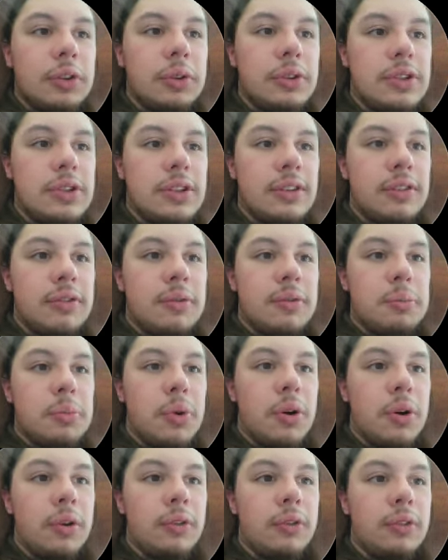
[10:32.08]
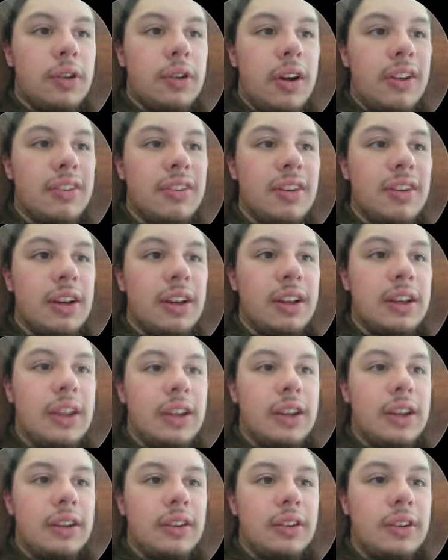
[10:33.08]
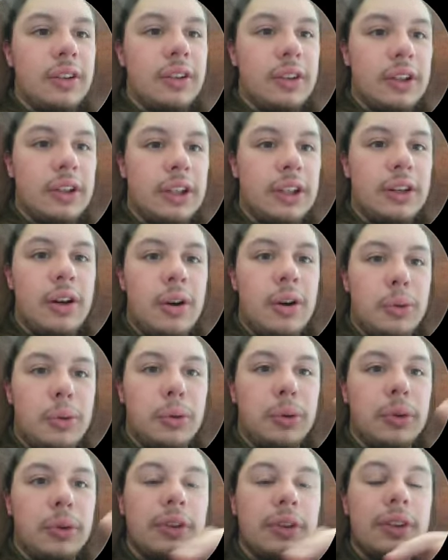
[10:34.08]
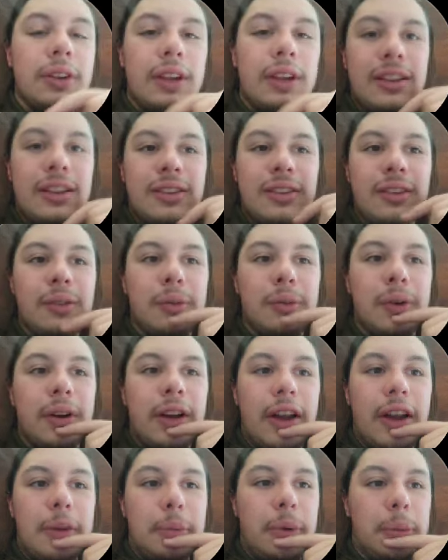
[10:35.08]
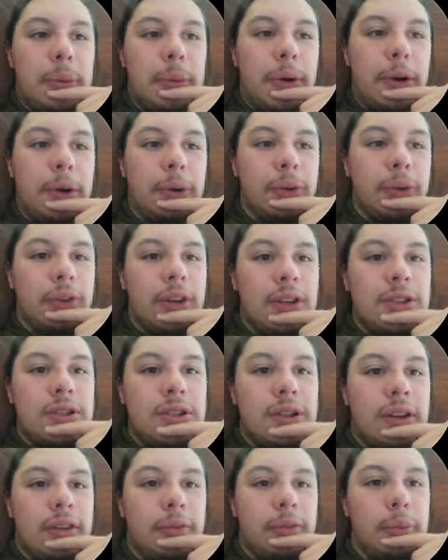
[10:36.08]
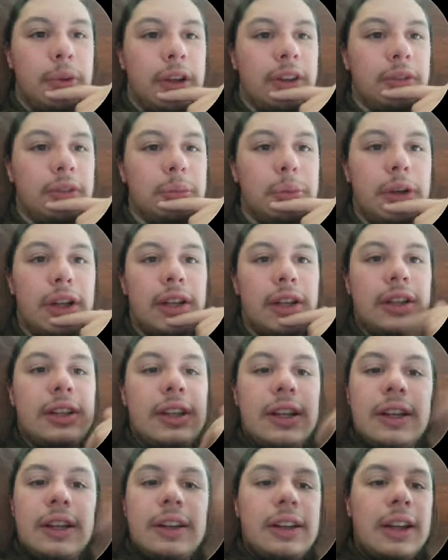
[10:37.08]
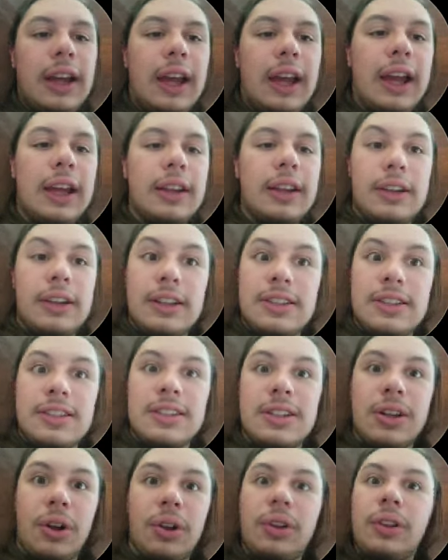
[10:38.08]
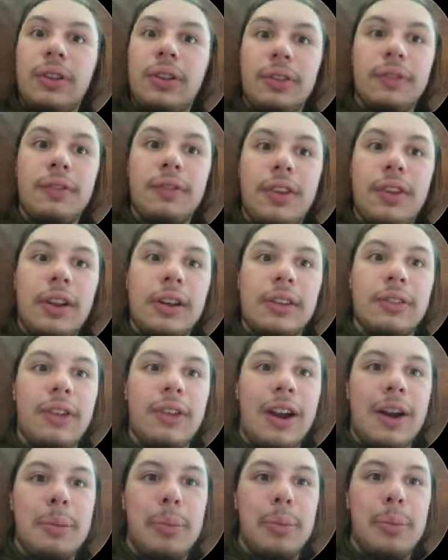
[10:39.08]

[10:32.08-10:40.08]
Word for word: just more rustic and looking old that's what i proposed it should have been but hey it still looks very